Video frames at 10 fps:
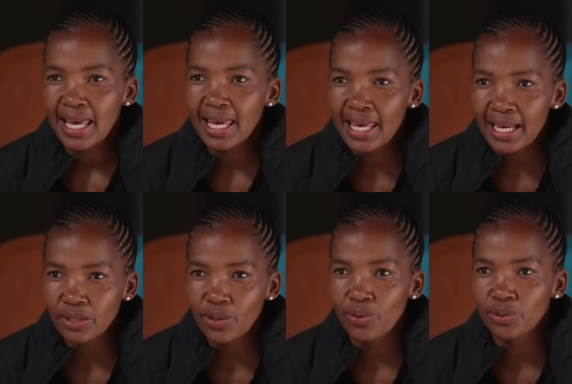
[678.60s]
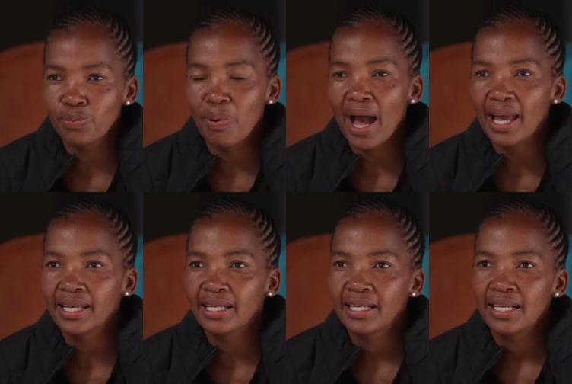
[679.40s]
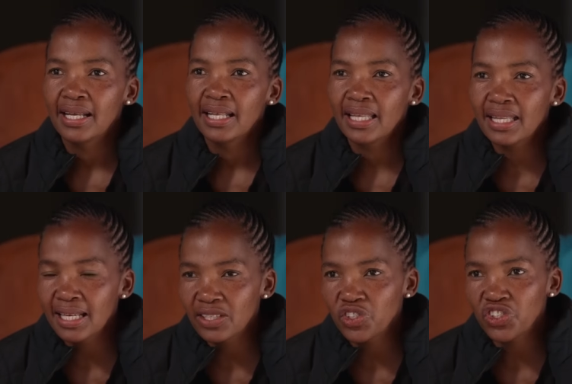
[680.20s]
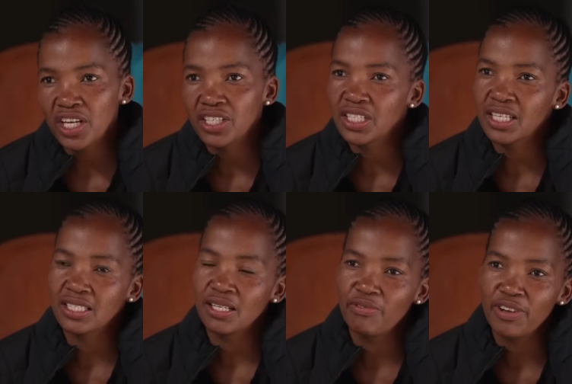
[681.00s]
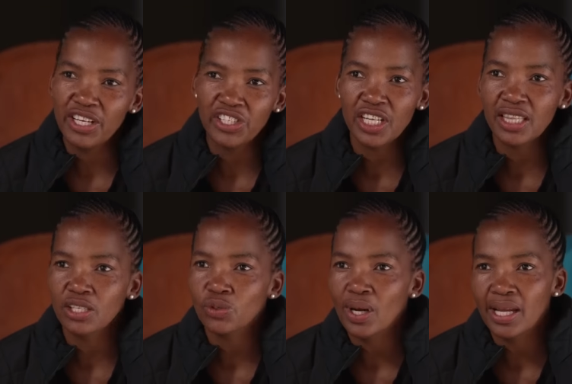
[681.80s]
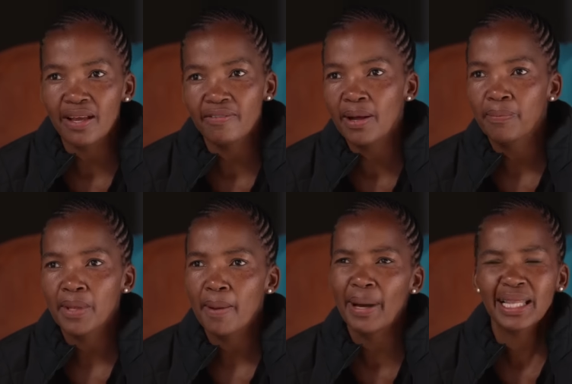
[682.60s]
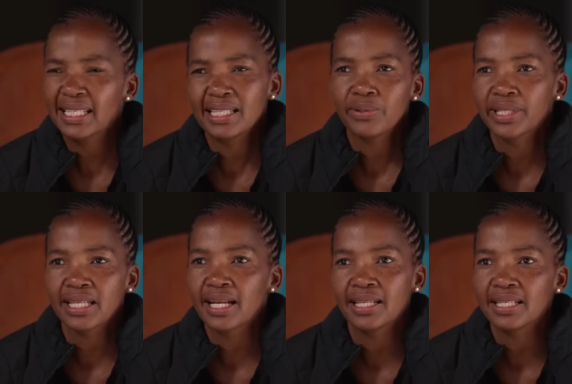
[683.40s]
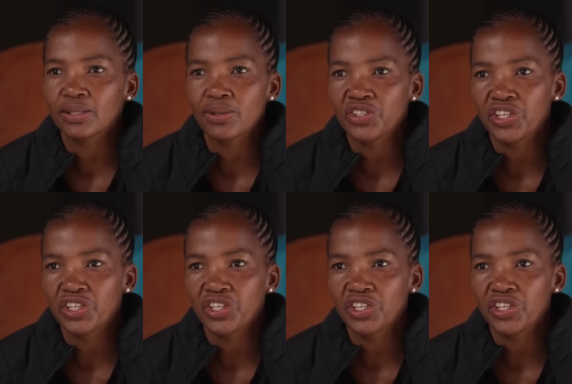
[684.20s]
years goes by, things change, there's inflation, there's whatever, but the thousand rand does not